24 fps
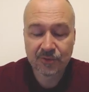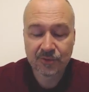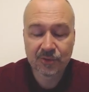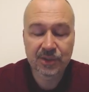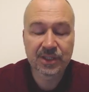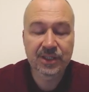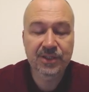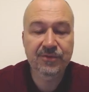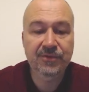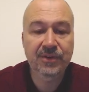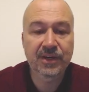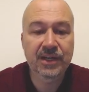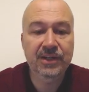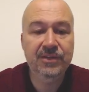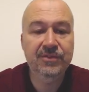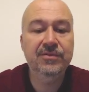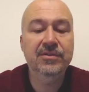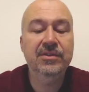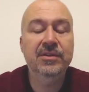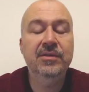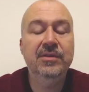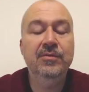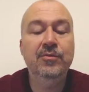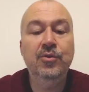the
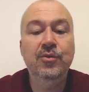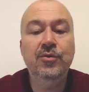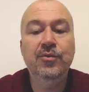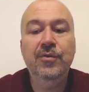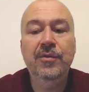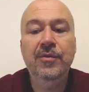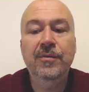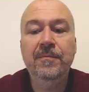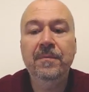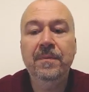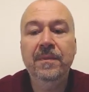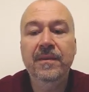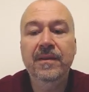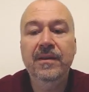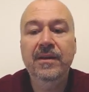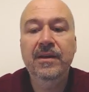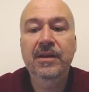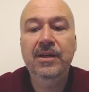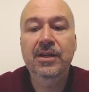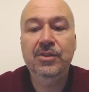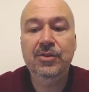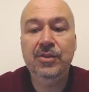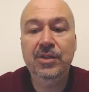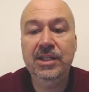e5 move.
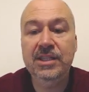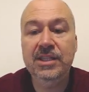So that's